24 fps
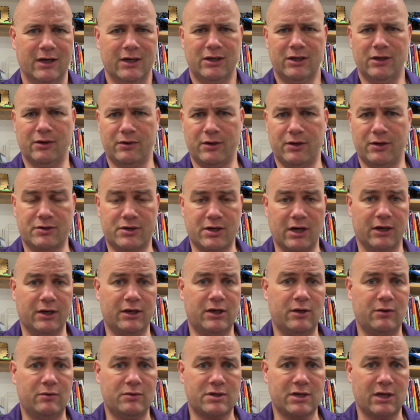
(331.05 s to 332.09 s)
you know, you're done
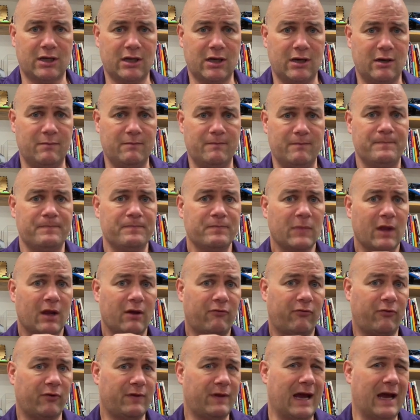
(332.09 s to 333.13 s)
using them
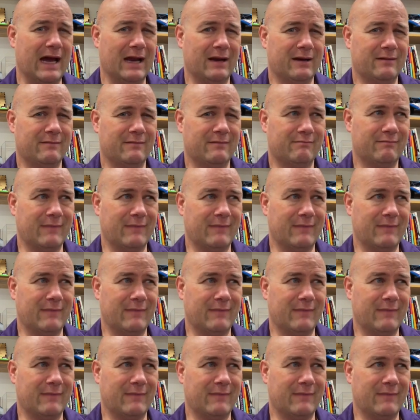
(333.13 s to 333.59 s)
for that